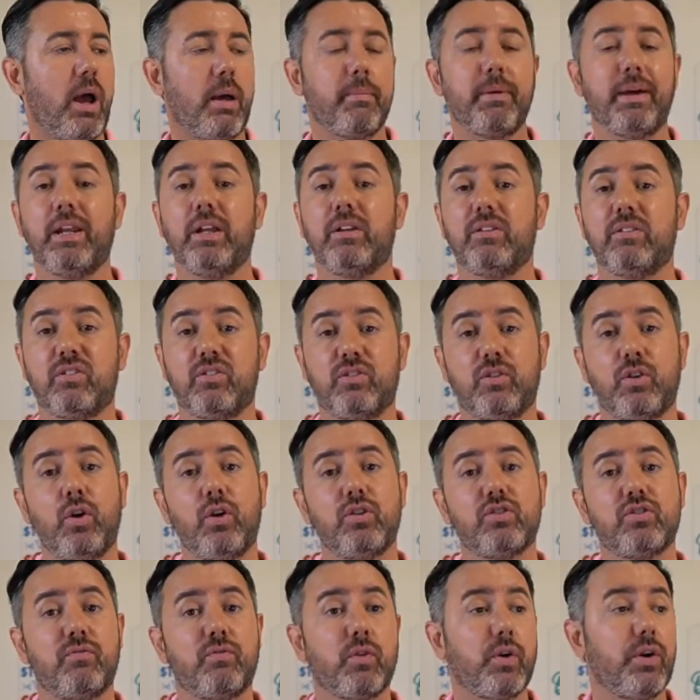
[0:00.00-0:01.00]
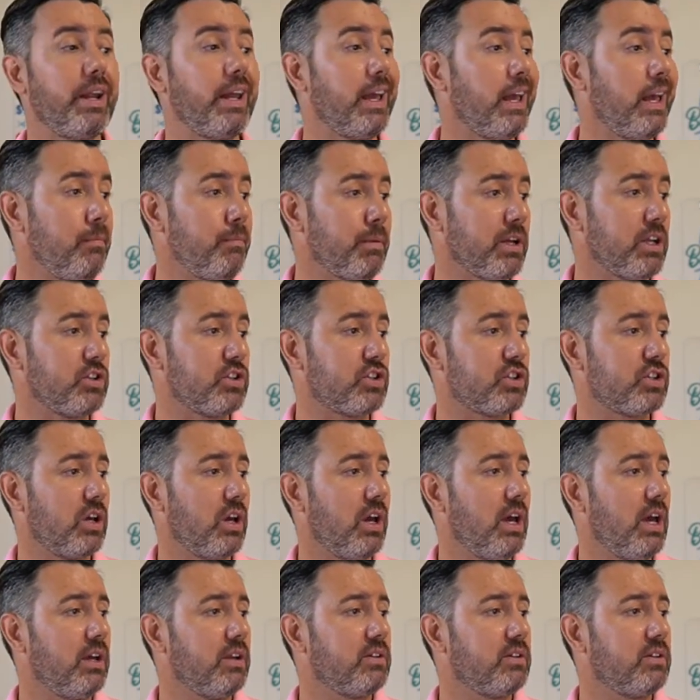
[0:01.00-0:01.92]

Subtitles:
I'm going to search for an image